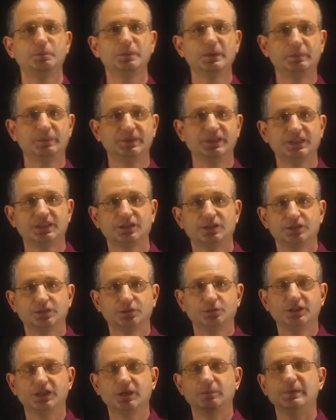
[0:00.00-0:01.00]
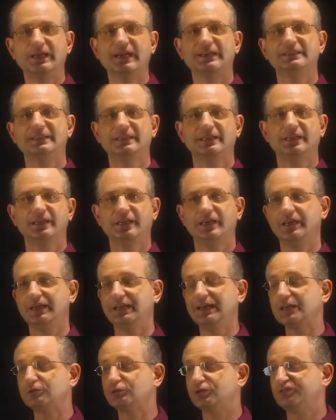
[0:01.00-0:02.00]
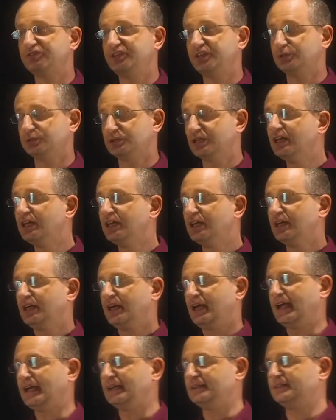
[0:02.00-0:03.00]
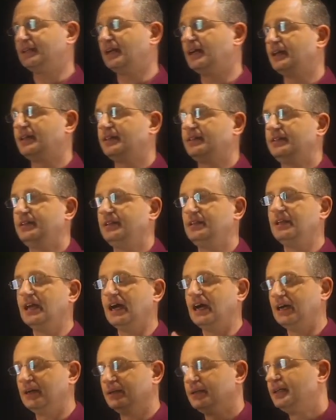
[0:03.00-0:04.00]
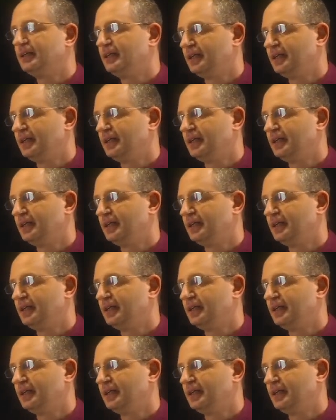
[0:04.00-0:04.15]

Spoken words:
perpendicular to the applied electric field, and the